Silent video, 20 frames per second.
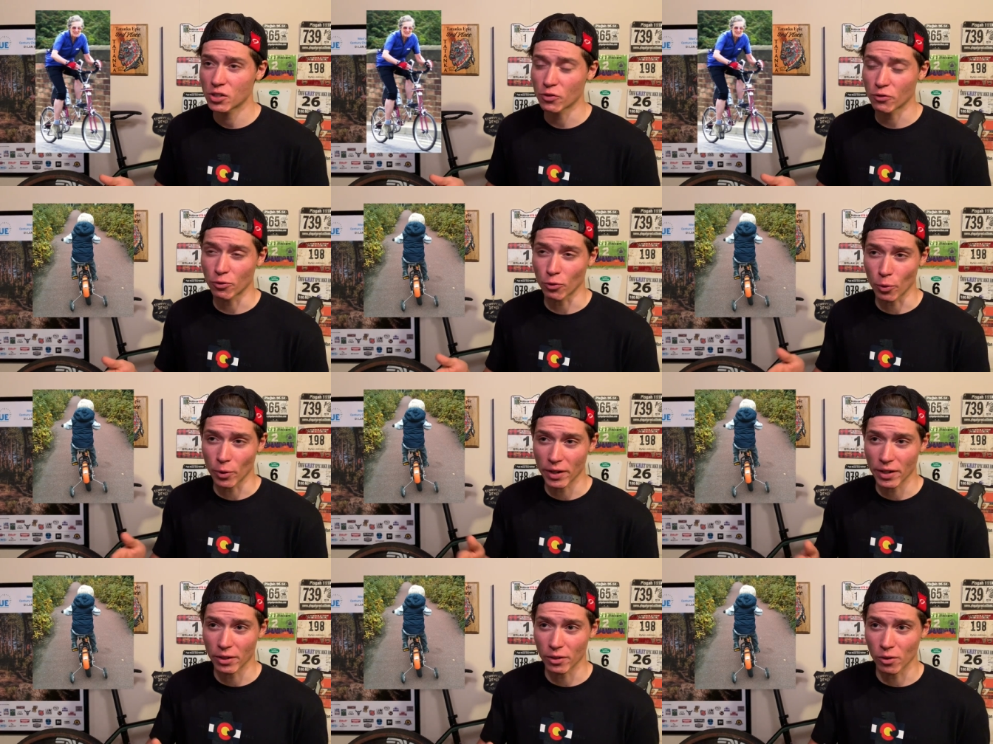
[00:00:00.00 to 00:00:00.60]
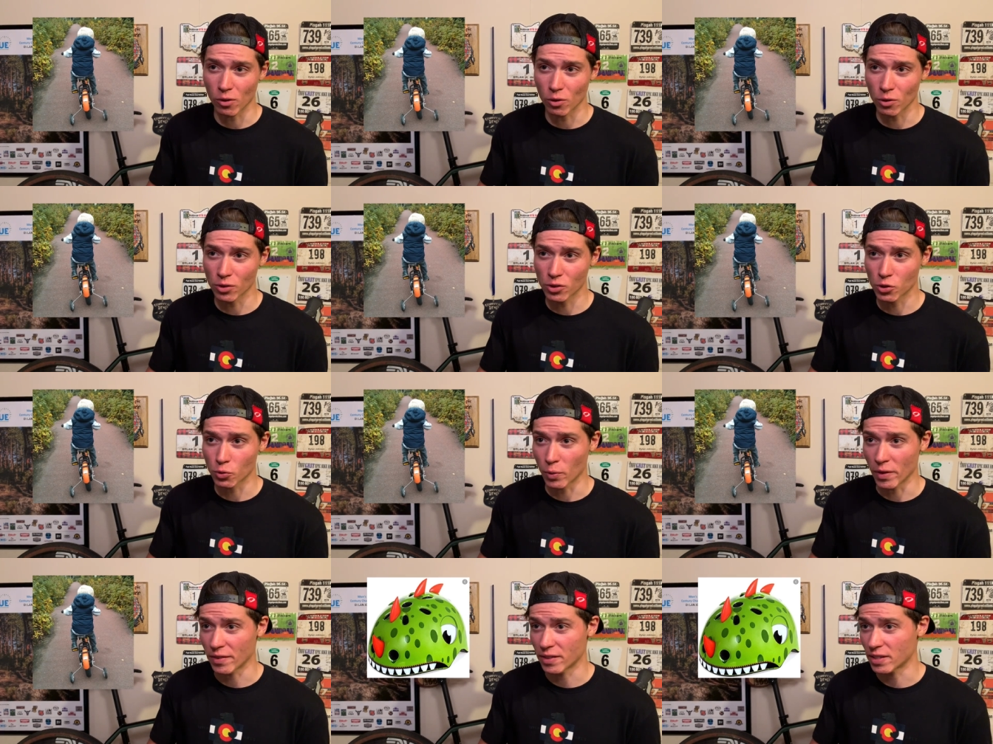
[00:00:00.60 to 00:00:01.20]

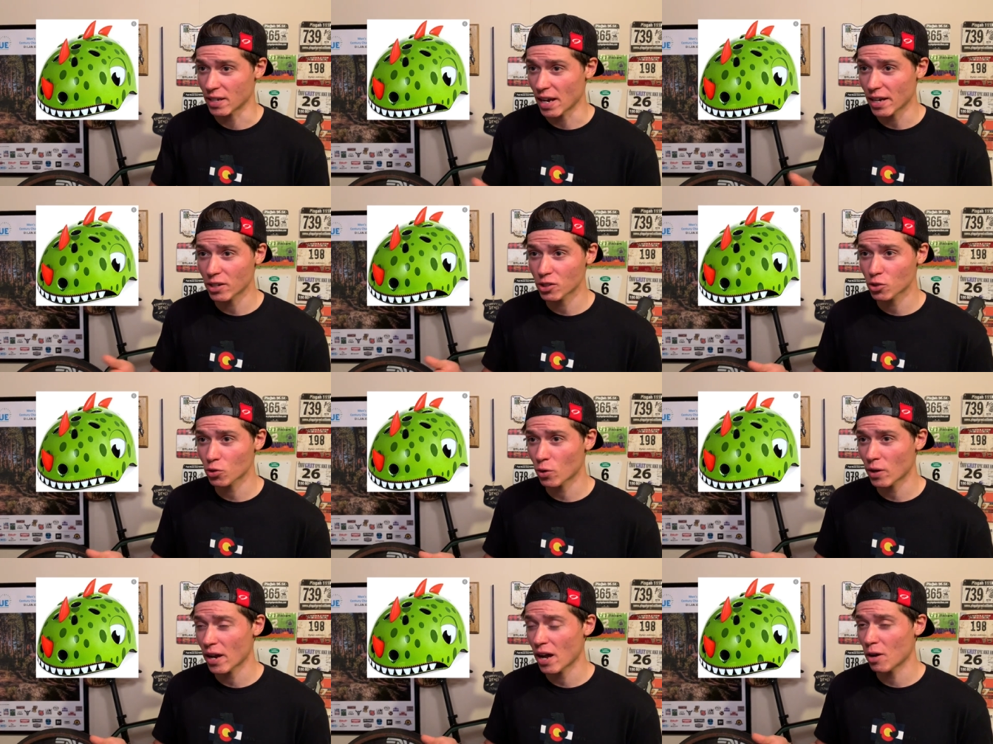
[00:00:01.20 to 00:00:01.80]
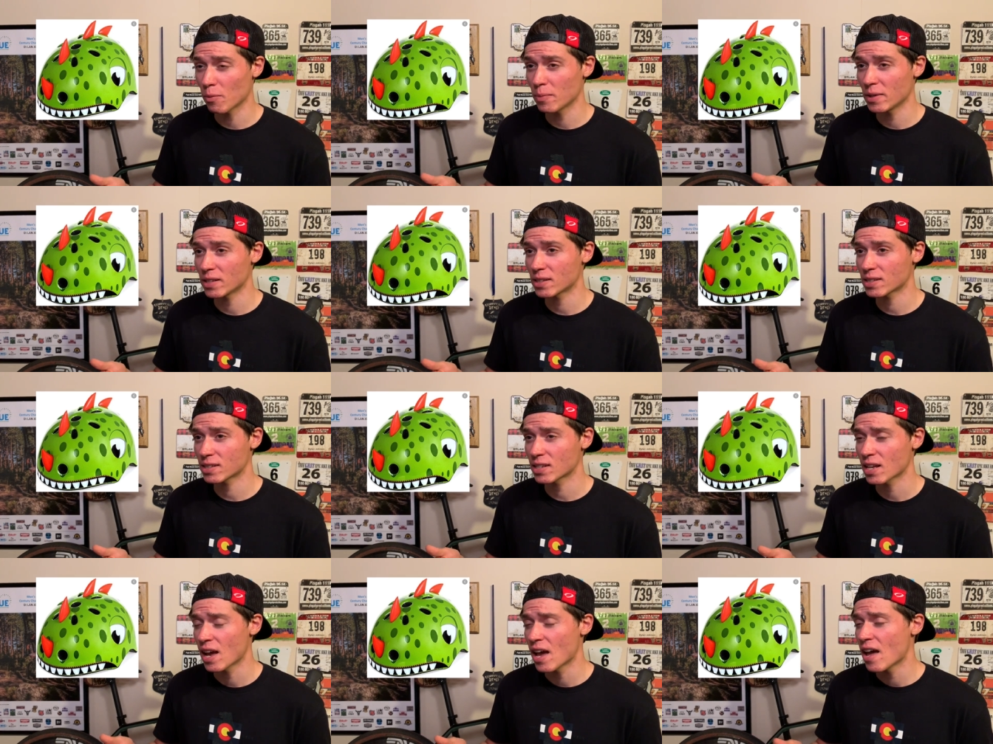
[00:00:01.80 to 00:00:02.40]
four-year-olds with dinosaur helmets,